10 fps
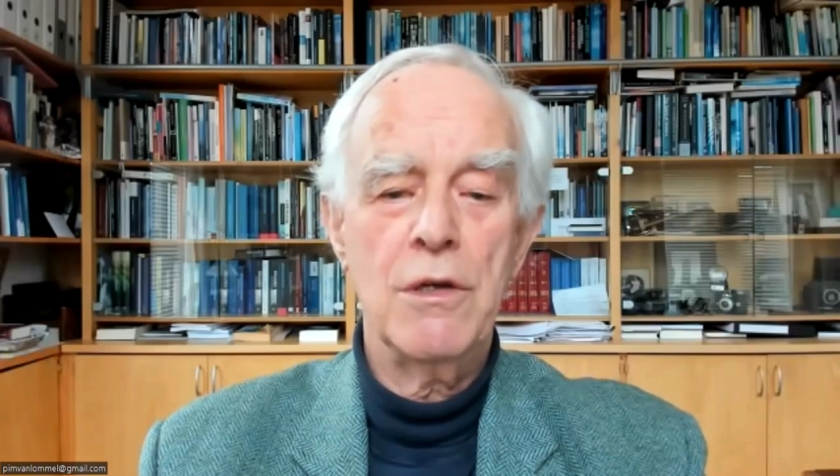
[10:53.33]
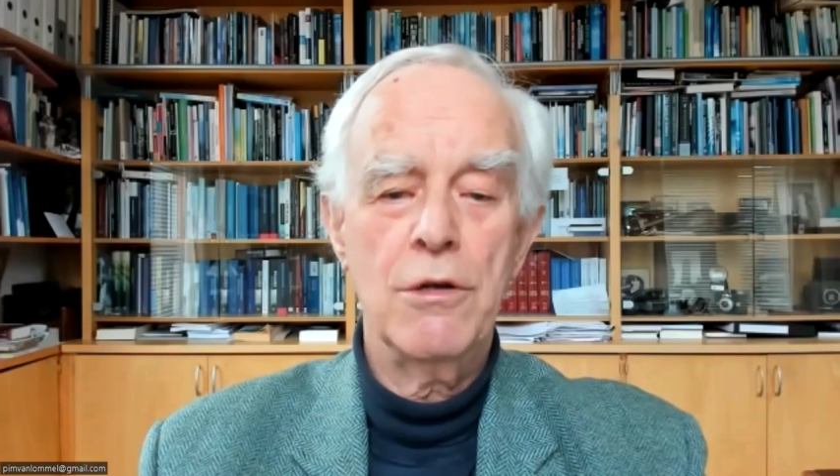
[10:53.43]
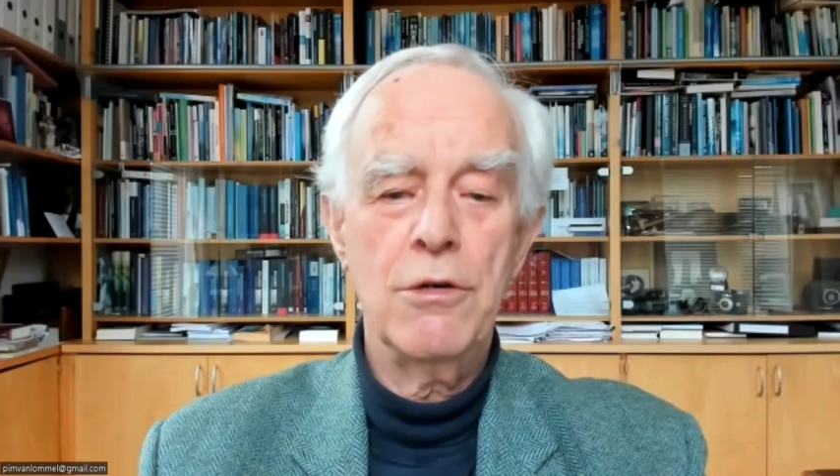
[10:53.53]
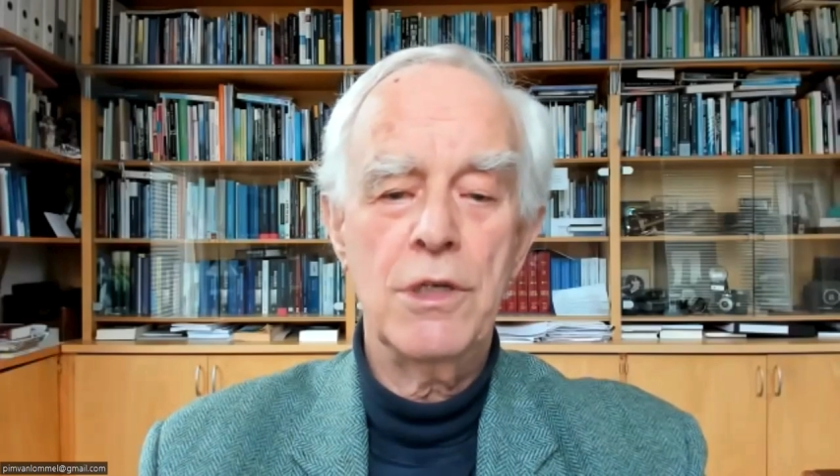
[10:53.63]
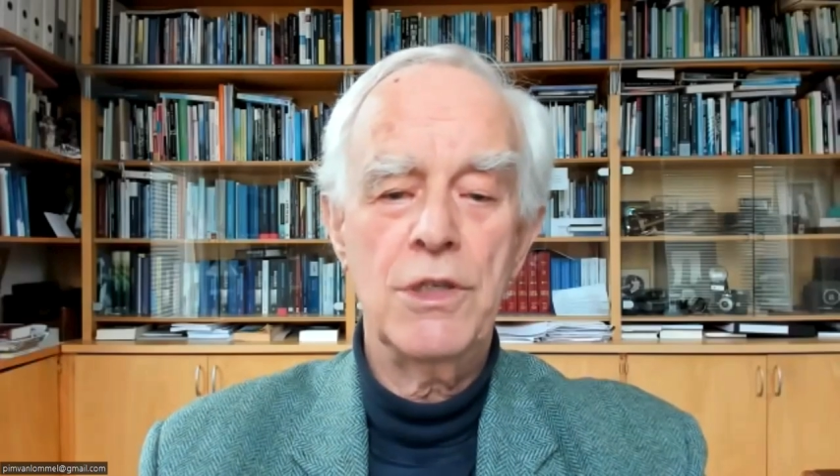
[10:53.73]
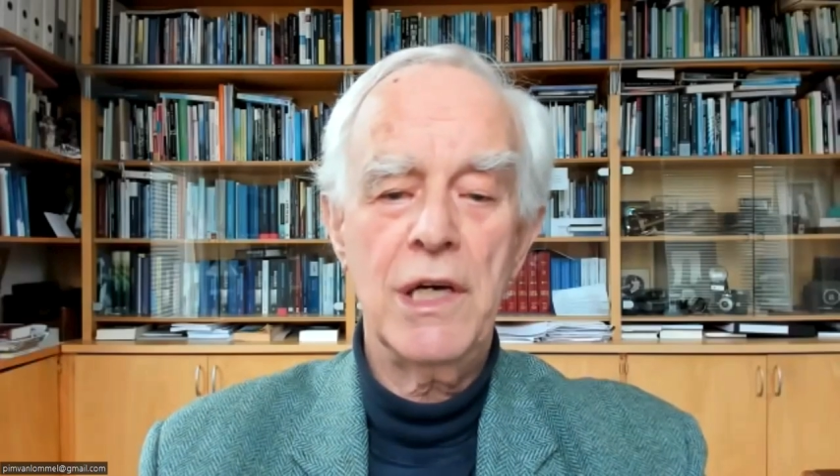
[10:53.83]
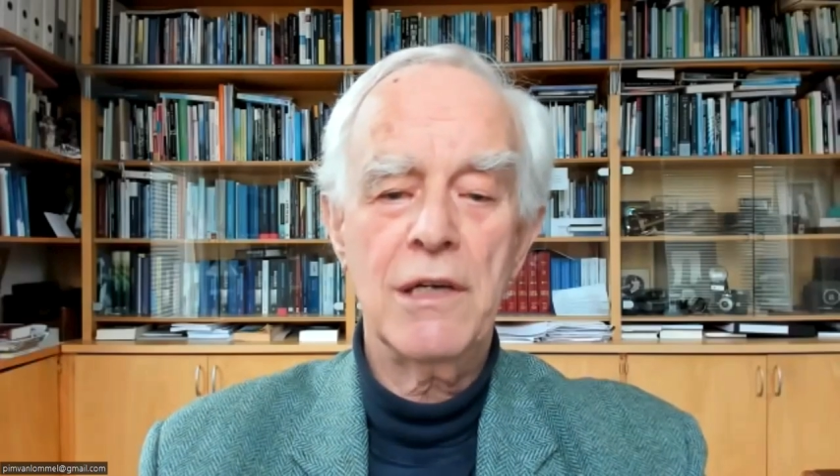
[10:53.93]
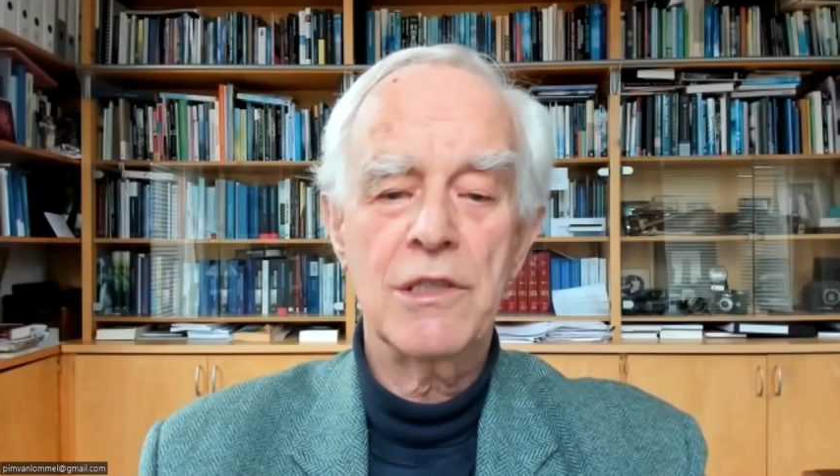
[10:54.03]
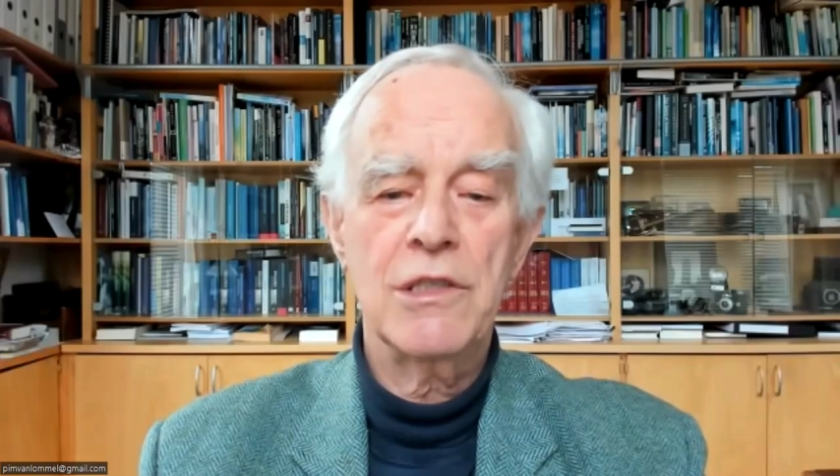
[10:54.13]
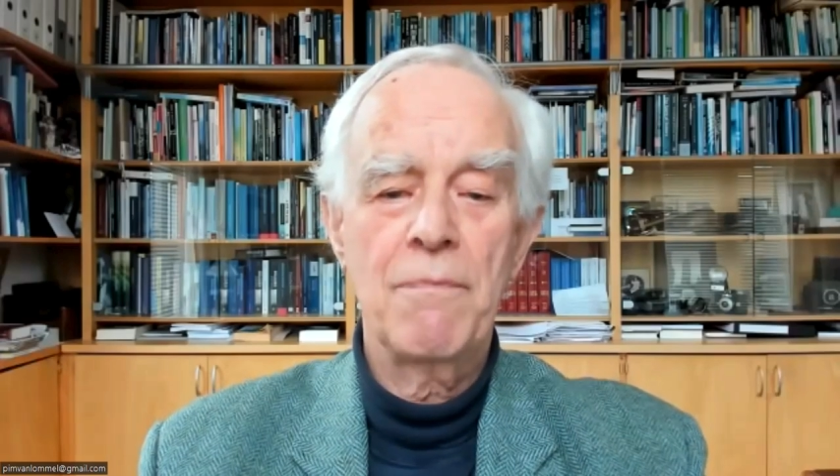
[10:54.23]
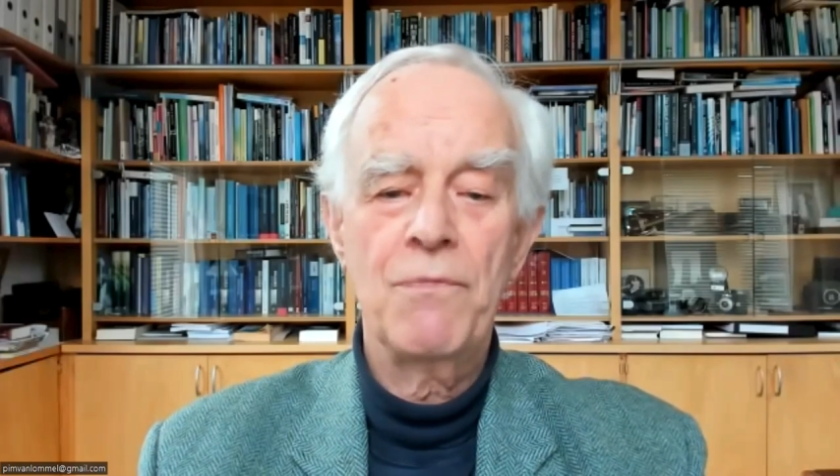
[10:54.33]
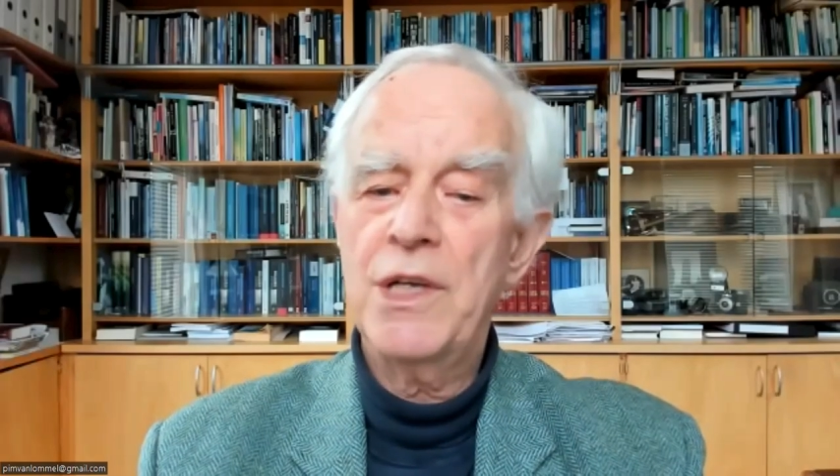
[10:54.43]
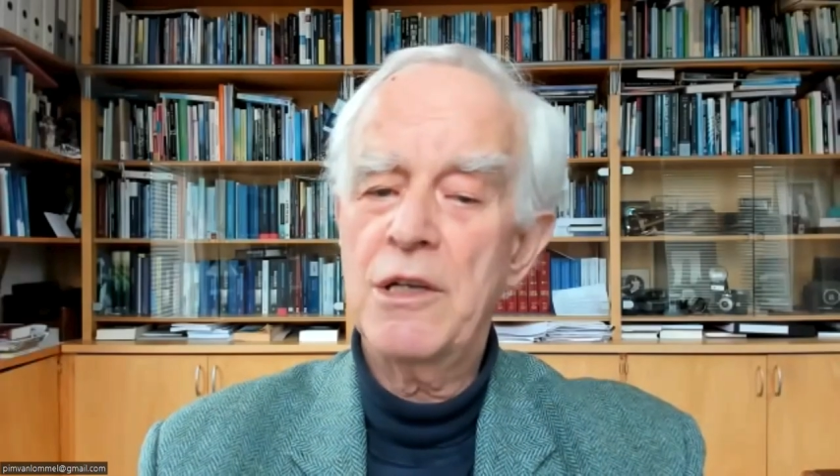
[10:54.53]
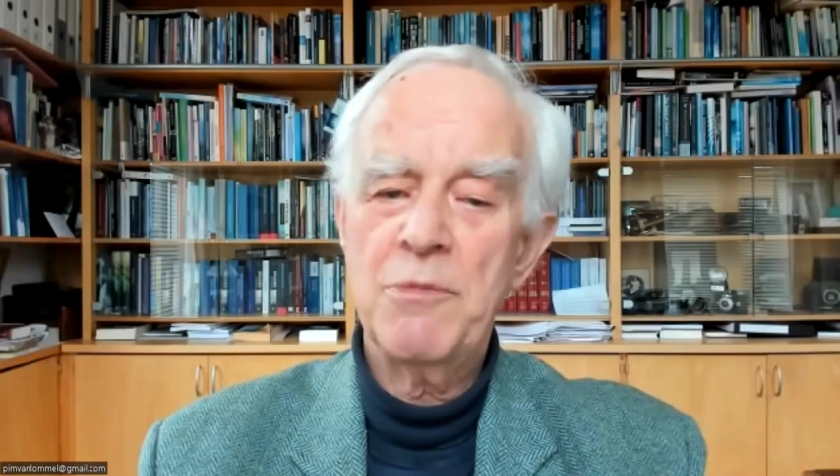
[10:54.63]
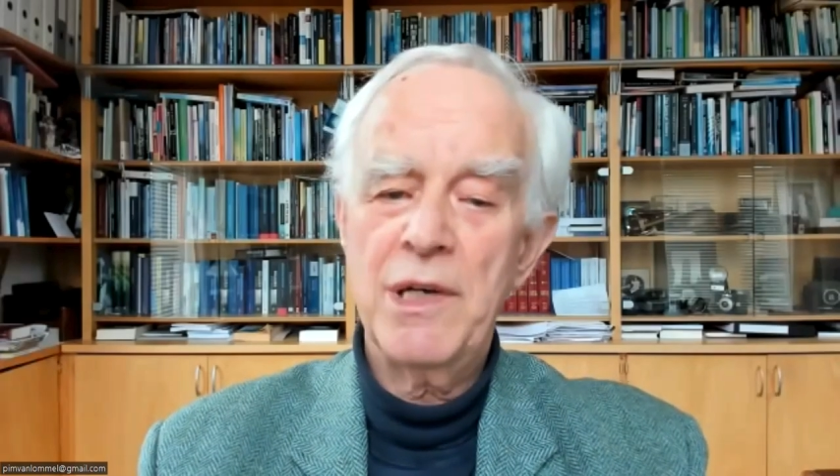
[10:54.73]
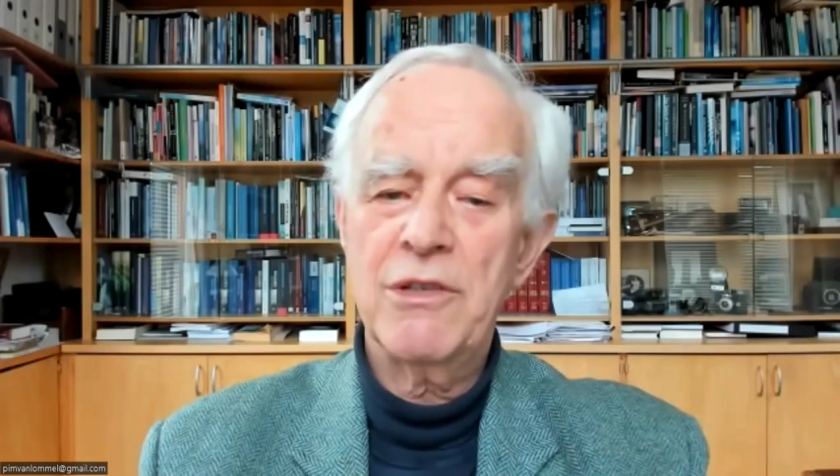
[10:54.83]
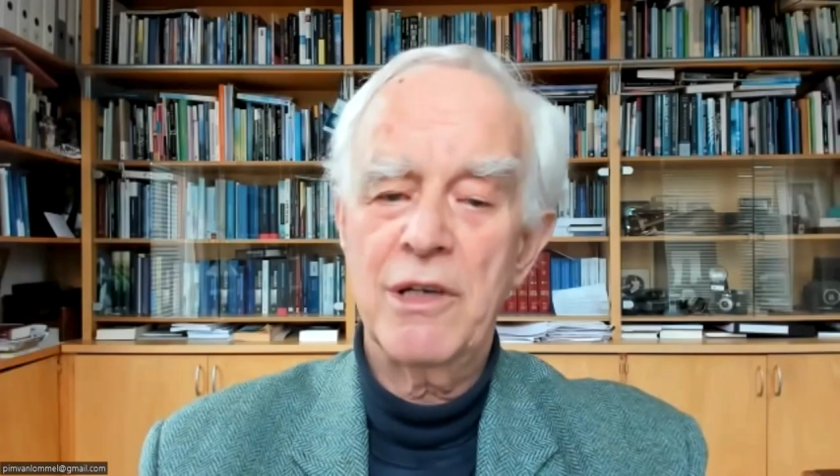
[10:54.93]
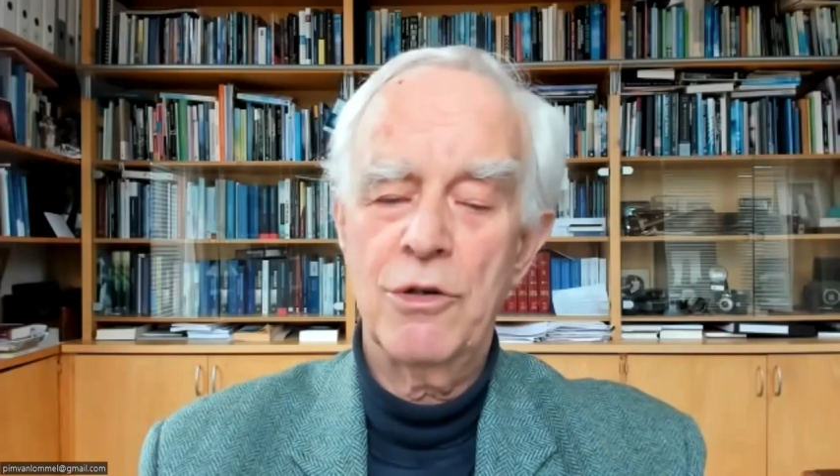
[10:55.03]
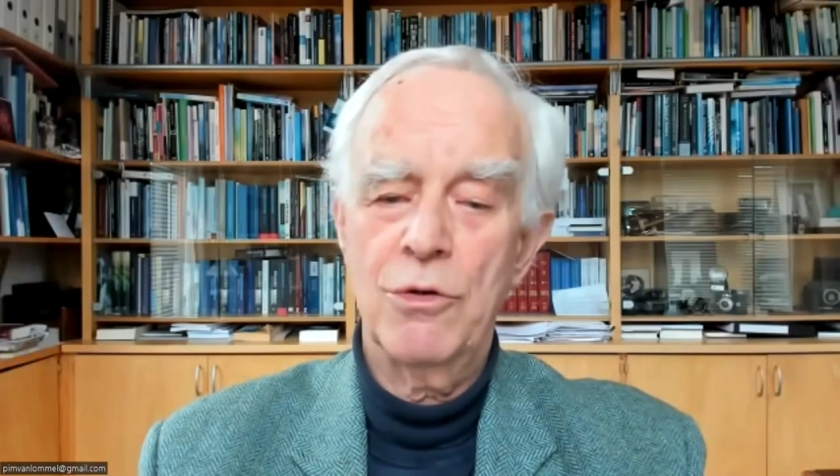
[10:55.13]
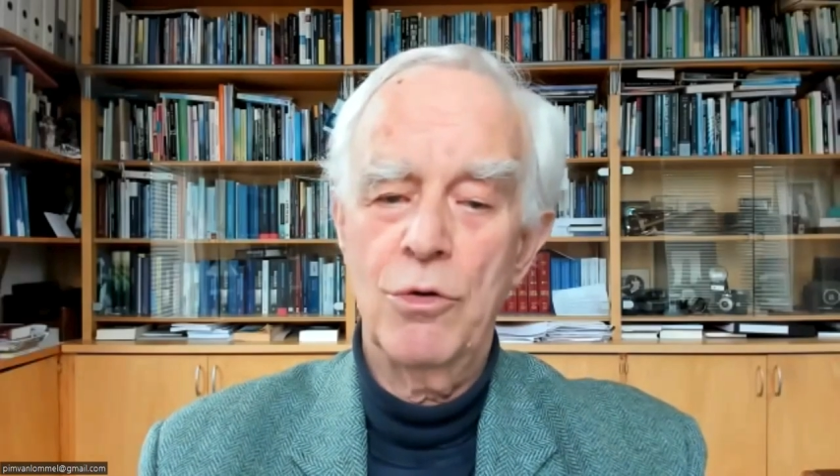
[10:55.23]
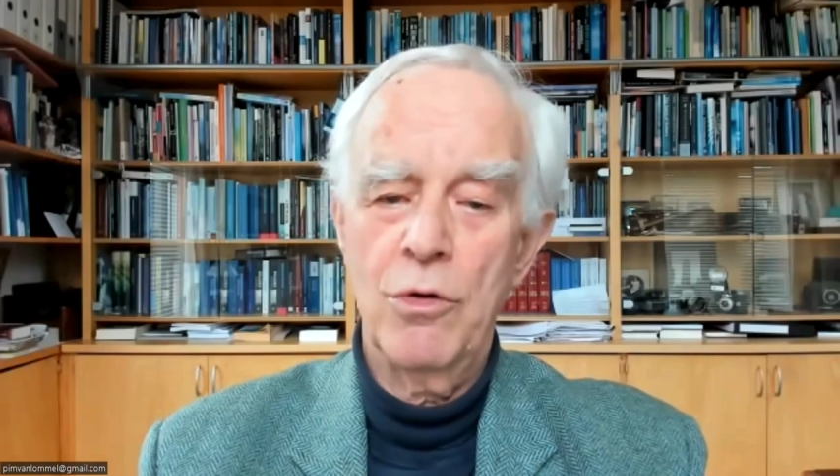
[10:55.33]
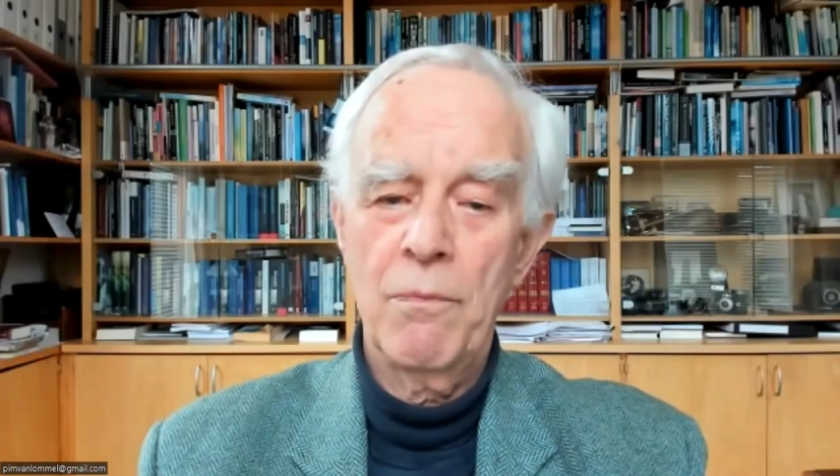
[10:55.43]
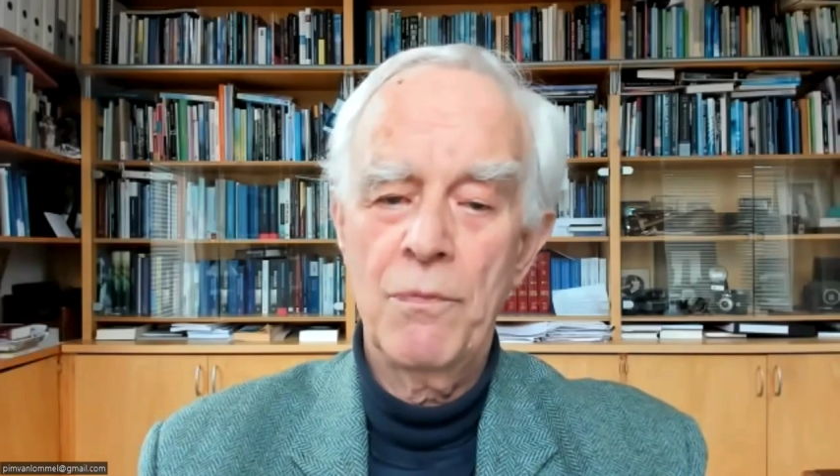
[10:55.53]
30 seconds. Didn't matter at all.